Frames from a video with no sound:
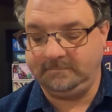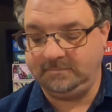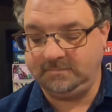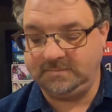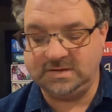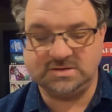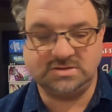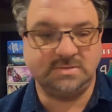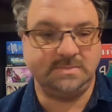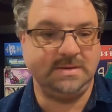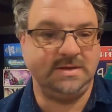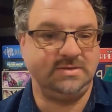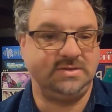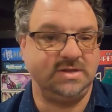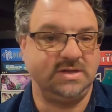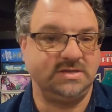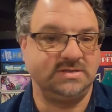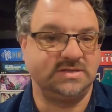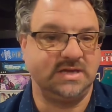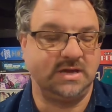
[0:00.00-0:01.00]
this will be
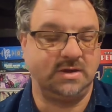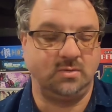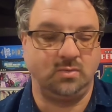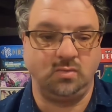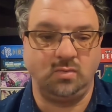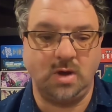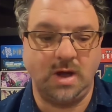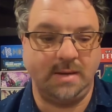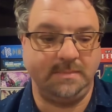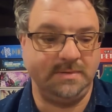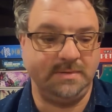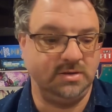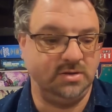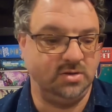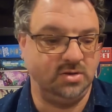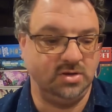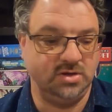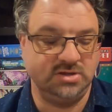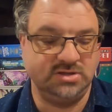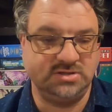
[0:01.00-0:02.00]
things like Robin
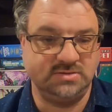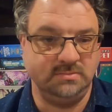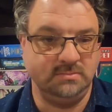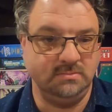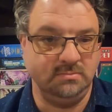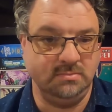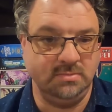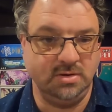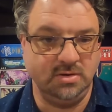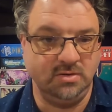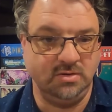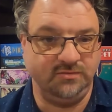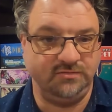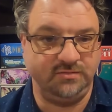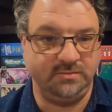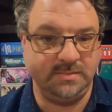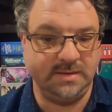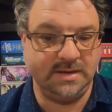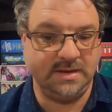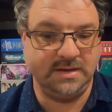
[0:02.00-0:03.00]
Hood's
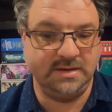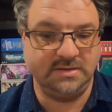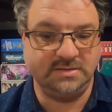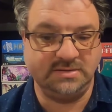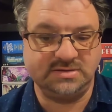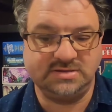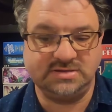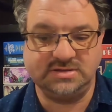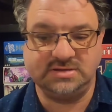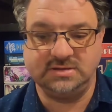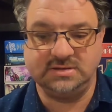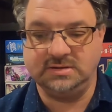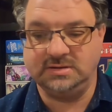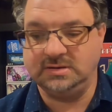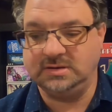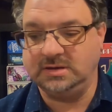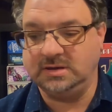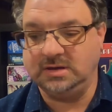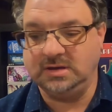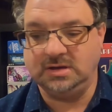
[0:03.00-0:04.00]
movement,
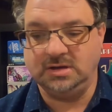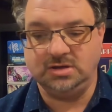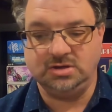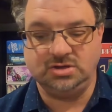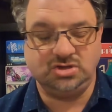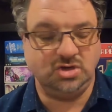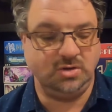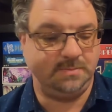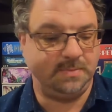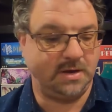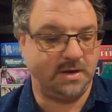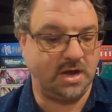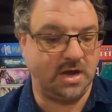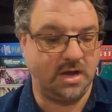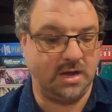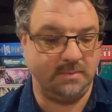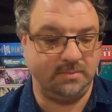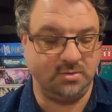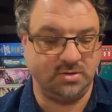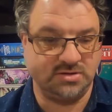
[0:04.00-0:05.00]

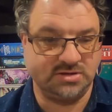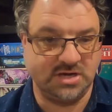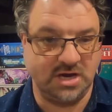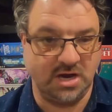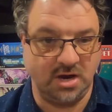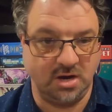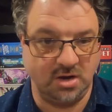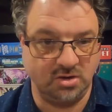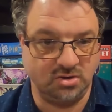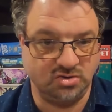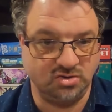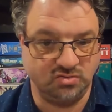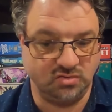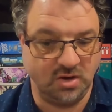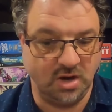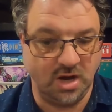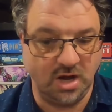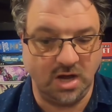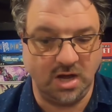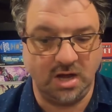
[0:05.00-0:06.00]
Chupacabra's card
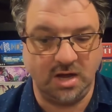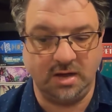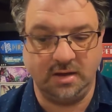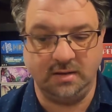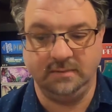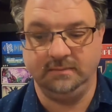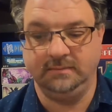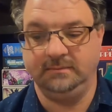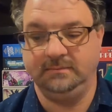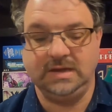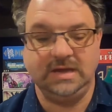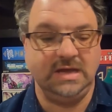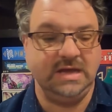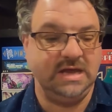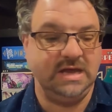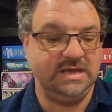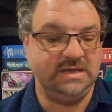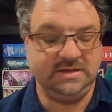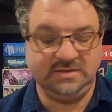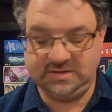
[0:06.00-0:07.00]
draw,
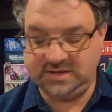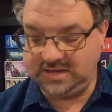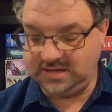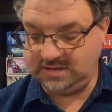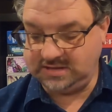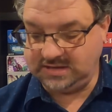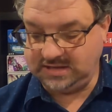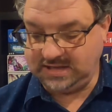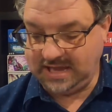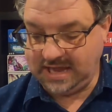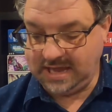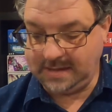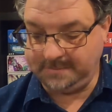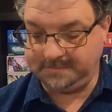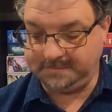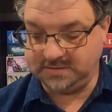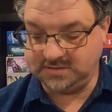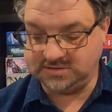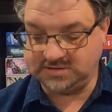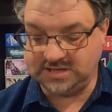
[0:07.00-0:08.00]
anything that
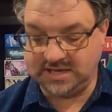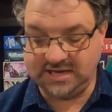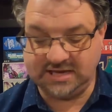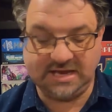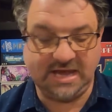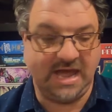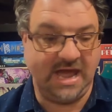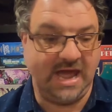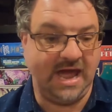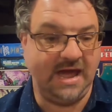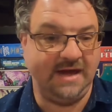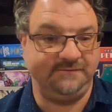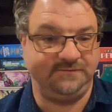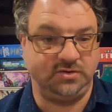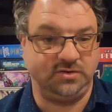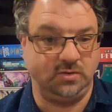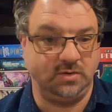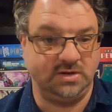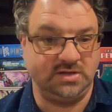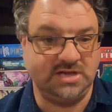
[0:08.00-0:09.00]
happens
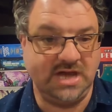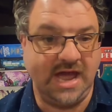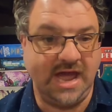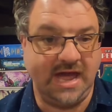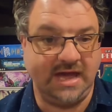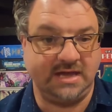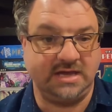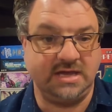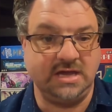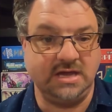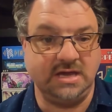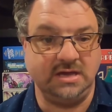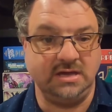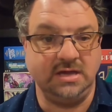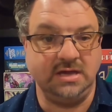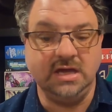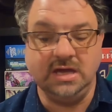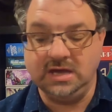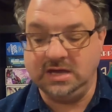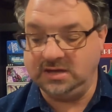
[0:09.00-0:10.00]
after
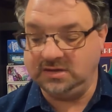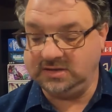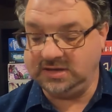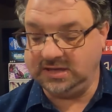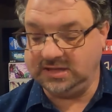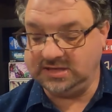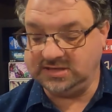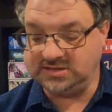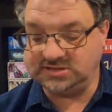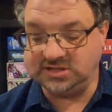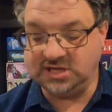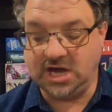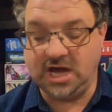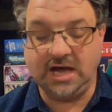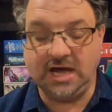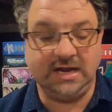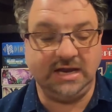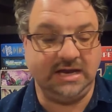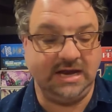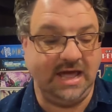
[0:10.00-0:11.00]
attacking that is
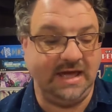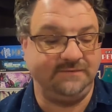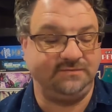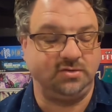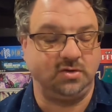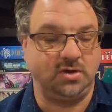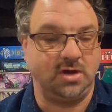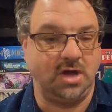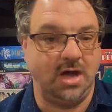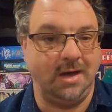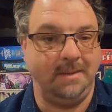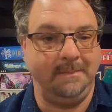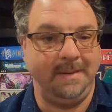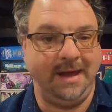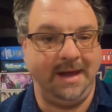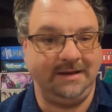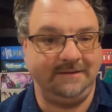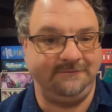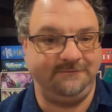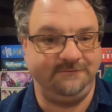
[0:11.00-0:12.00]
not an after
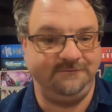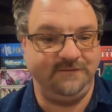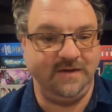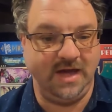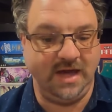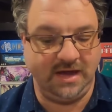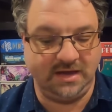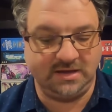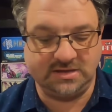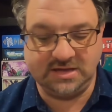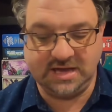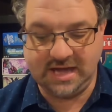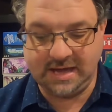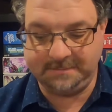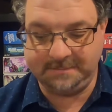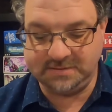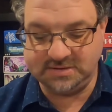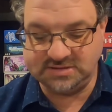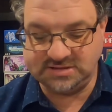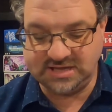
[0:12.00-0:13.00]
combat effect
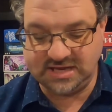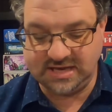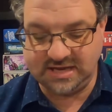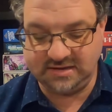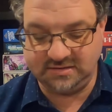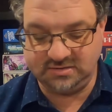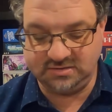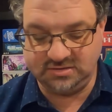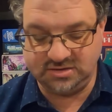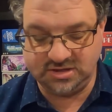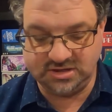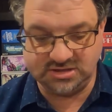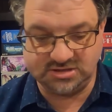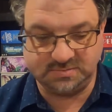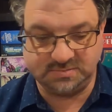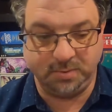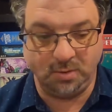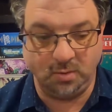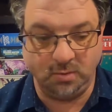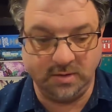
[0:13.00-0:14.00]
happens at this
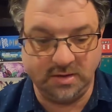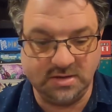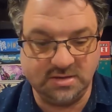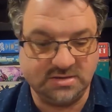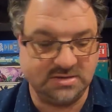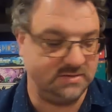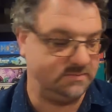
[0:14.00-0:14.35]
point.